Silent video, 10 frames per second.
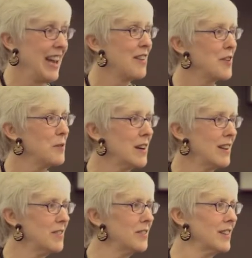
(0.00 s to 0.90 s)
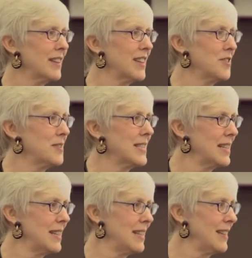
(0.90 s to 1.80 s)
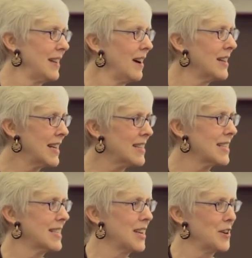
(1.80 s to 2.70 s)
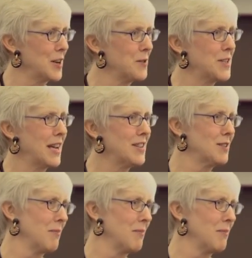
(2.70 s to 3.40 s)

Everywhere you look, you see unnecessary quotation